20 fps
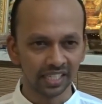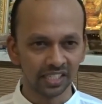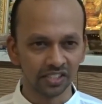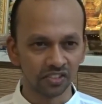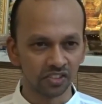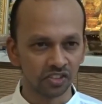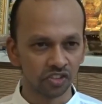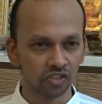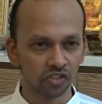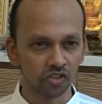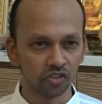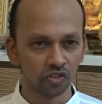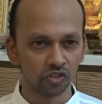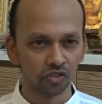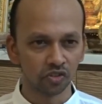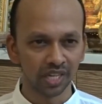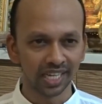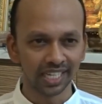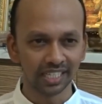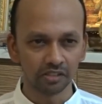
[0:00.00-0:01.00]
is
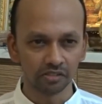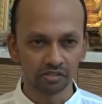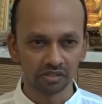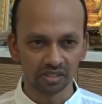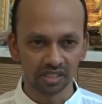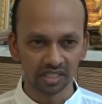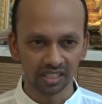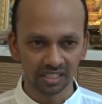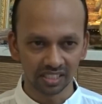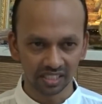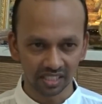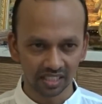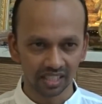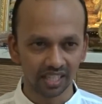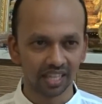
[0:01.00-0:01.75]
trying to sit